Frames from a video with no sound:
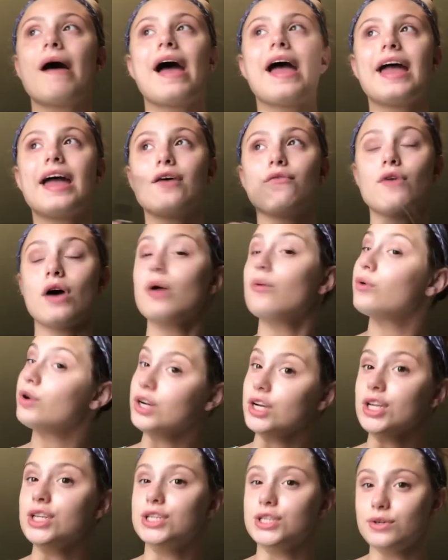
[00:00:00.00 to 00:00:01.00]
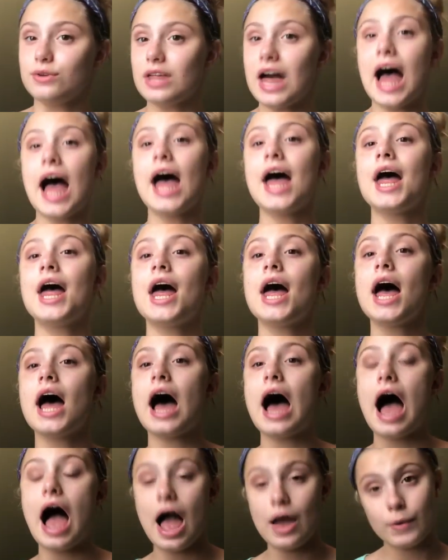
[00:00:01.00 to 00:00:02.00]
but if I were to do that,
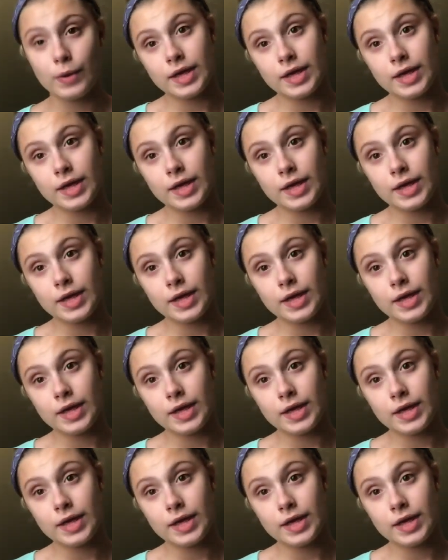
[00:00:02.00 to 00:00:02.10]
I